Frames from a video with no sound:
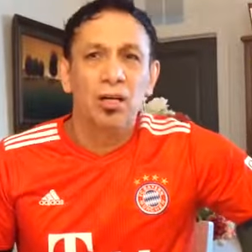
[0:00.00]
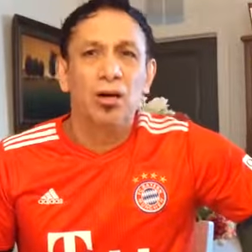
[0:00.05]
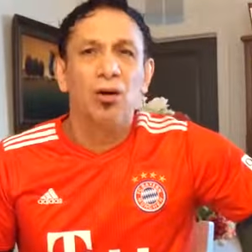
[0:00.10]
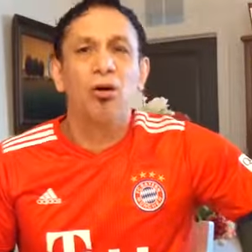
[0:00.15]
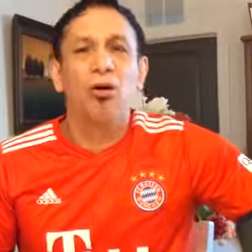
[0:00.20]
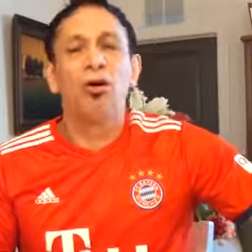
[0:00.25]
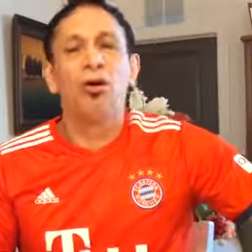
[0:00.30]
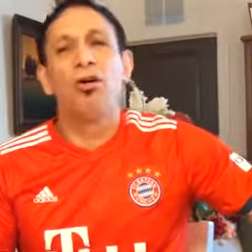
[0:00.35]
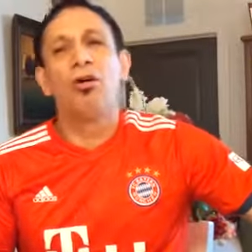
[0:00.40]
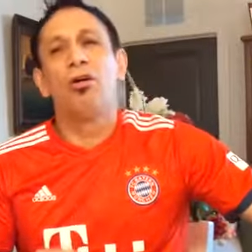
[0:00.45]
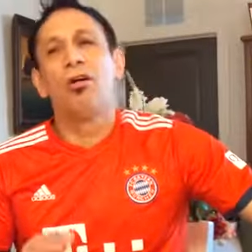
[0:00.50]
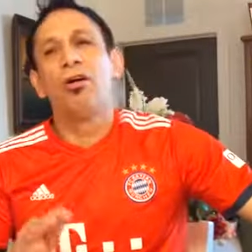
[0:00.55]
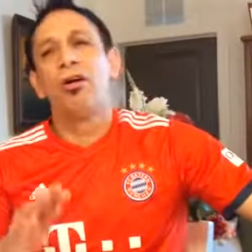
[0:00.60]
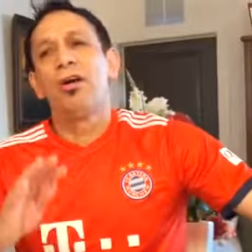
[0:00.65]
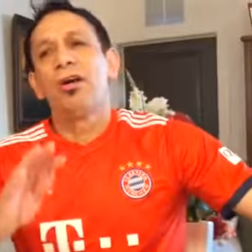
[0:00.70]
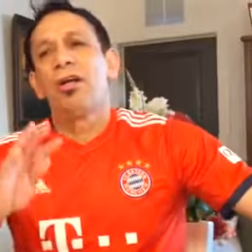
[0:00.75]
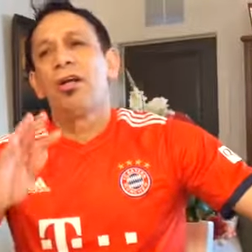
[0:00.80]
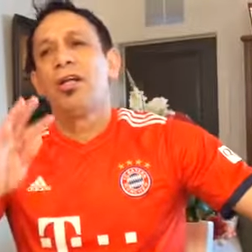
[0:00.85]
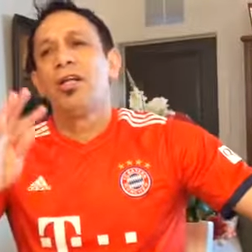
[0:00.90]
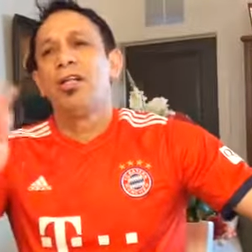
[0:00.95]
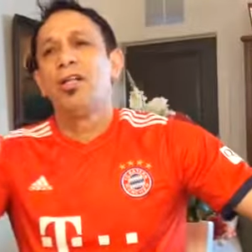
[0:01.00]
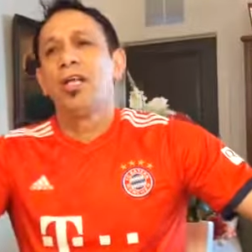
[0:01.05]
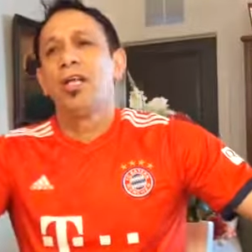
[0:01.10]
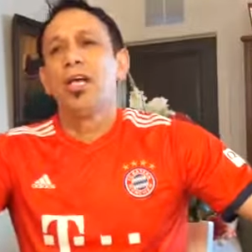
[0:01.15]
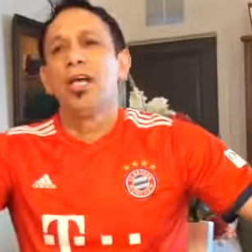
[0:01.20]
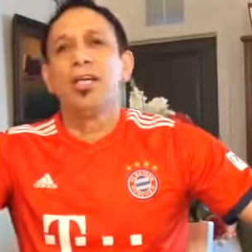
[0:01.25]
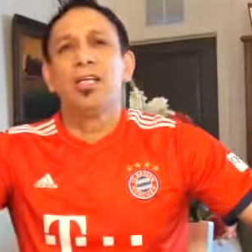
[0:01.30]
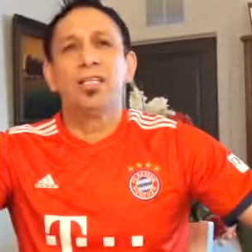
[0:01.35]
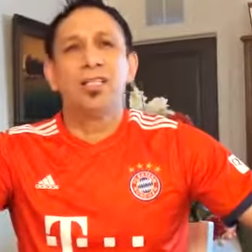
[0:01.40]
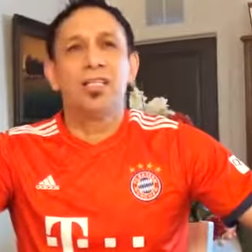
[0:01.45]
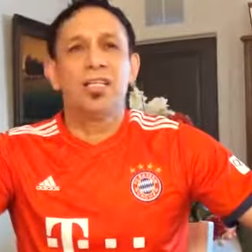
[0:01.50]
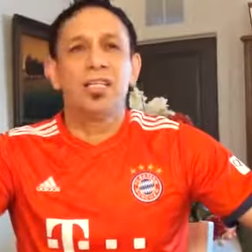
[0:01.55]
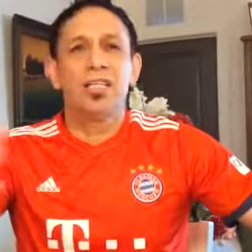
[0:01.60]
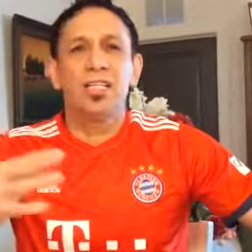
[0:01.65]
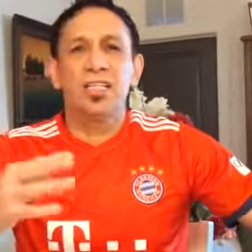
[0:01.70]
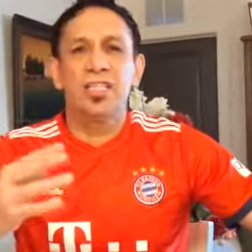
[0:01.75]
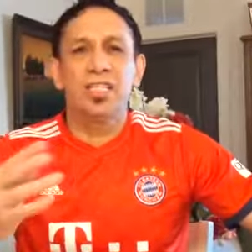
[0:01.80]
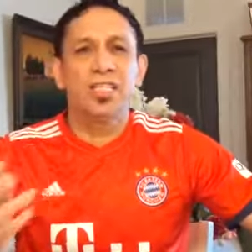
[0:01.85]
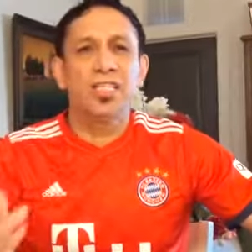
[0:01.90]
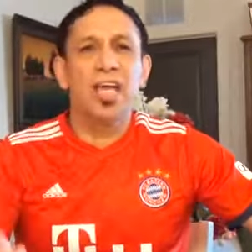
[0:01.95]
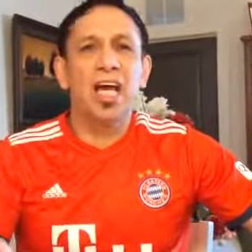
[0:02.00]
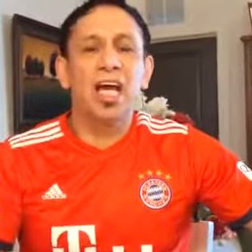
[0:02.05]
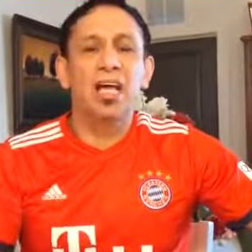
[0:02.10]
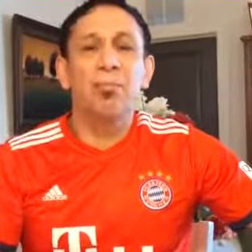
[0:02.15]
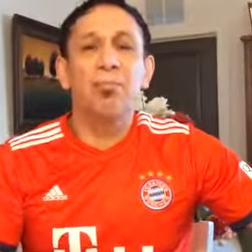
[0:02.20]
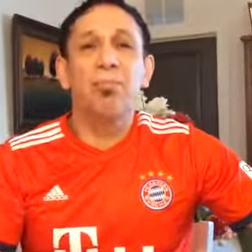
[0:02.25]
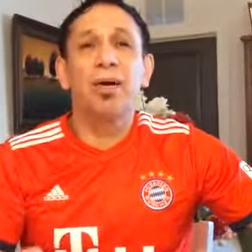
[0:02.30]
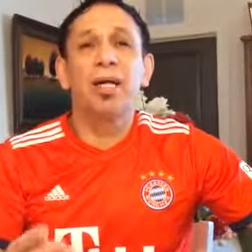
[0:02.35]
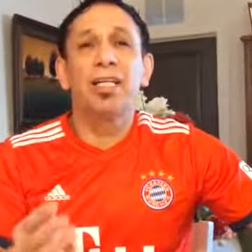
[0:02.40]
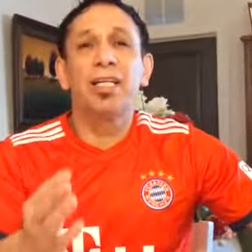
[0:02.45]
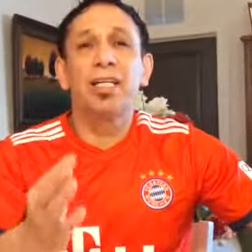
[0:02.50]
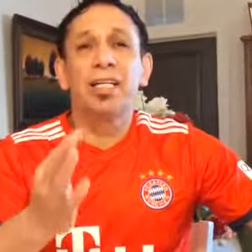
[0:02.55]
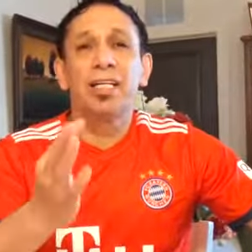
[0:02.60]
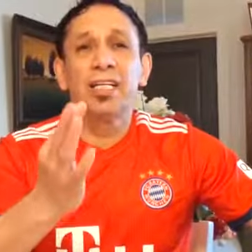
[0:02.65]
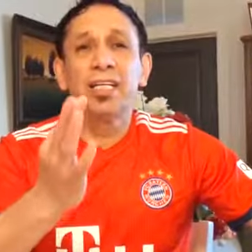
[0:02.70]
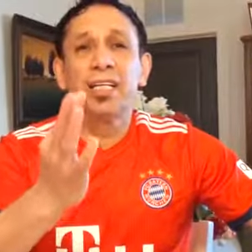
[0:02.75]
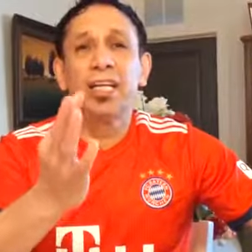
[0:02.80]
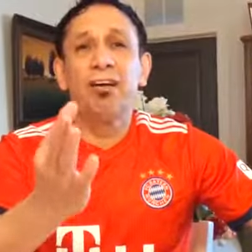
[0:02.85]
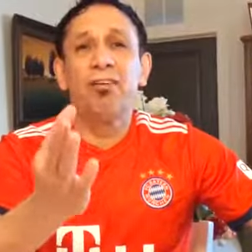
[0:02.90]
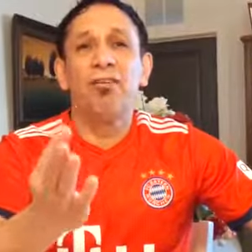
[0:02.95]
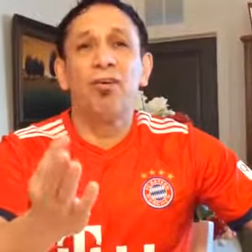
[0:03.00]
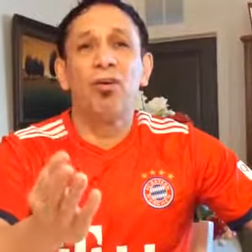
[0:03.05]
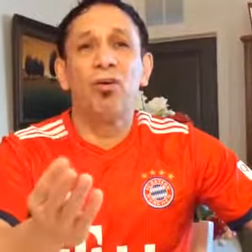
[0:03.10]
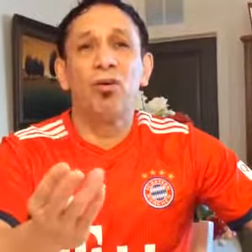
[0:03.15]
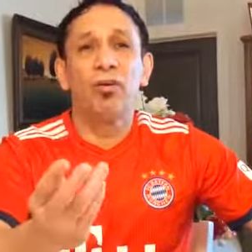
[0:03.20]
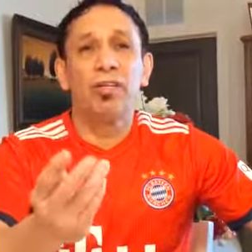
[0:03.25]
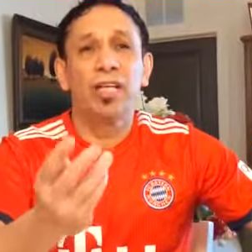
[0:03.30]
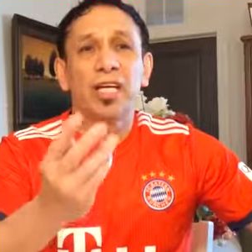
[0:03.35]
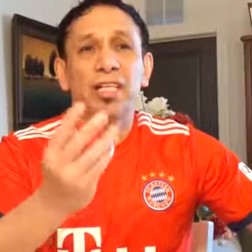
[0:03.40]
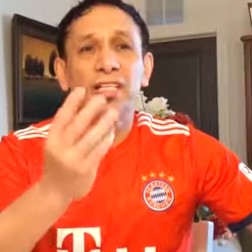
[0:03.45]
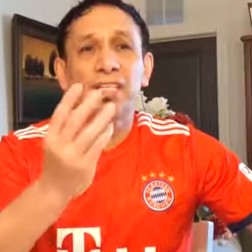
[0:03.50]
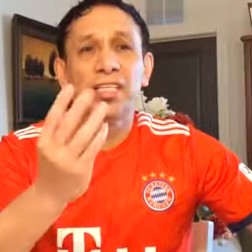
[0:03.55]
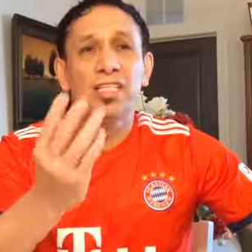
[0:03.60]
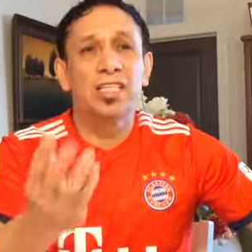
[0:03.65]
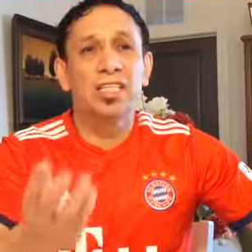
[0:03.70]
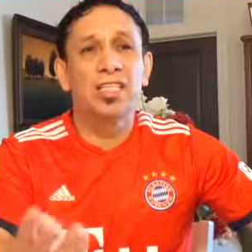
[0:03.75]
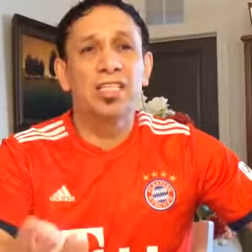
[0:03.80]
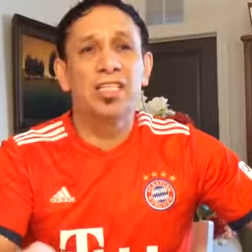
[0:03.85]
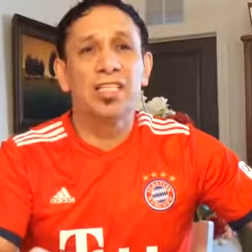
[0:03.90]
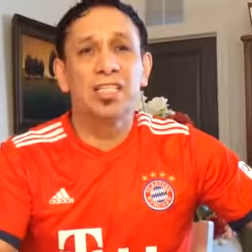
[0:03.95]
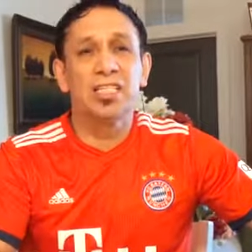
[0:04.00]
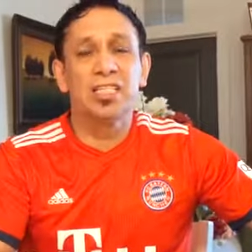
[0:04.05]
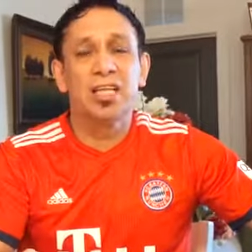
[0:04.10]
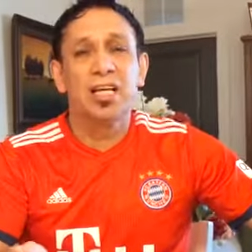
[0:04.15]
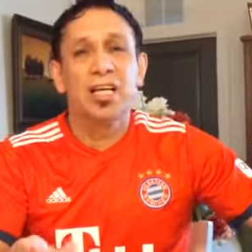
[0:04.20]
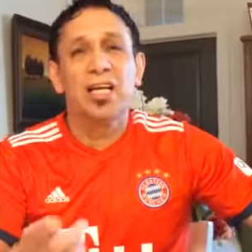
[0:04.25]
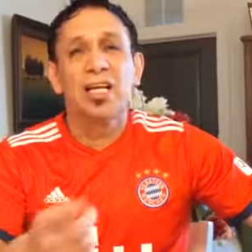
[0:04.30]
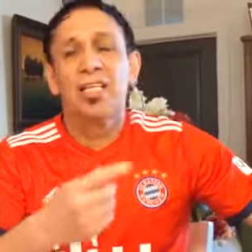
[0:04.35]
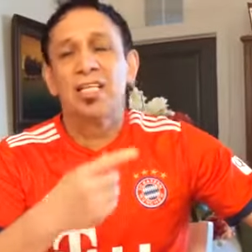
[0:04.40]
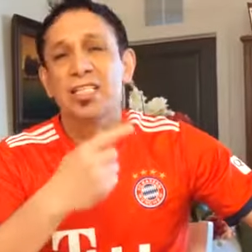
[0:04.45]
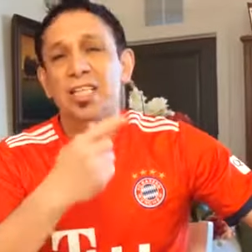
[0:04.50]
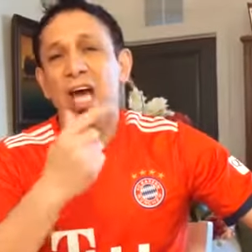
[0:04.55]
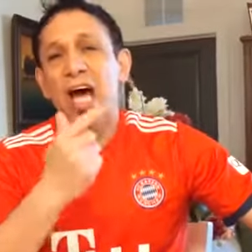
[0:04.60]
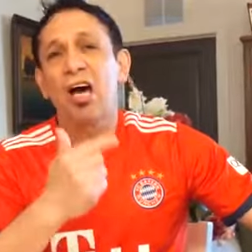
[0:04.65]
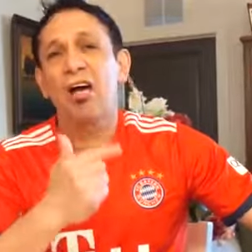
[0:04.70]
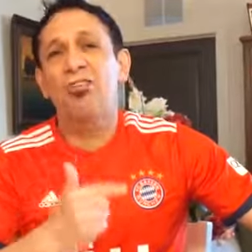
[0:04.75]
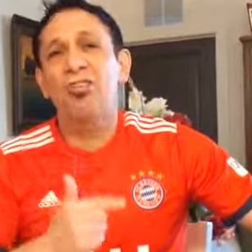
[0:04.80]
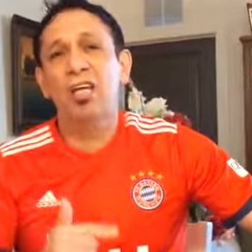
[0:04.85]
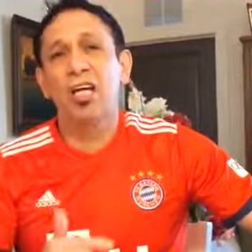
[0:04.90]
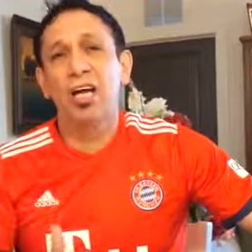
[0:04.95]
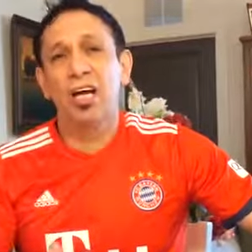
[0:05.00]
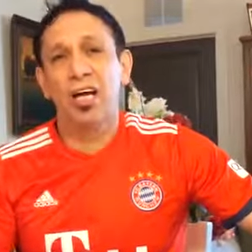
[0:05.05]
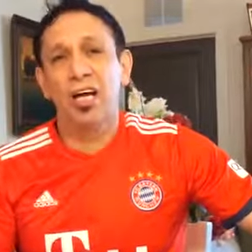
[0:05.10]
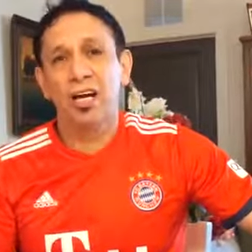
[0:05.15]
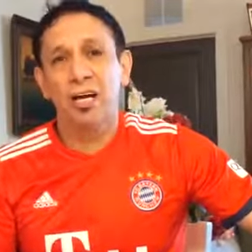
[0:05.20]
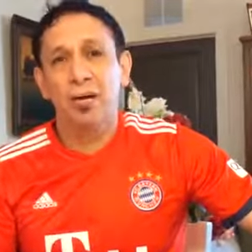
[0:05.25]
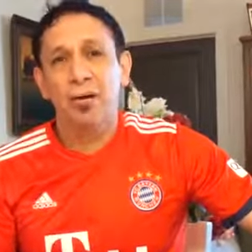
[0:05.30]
or this or that, but you never know that disease is out there.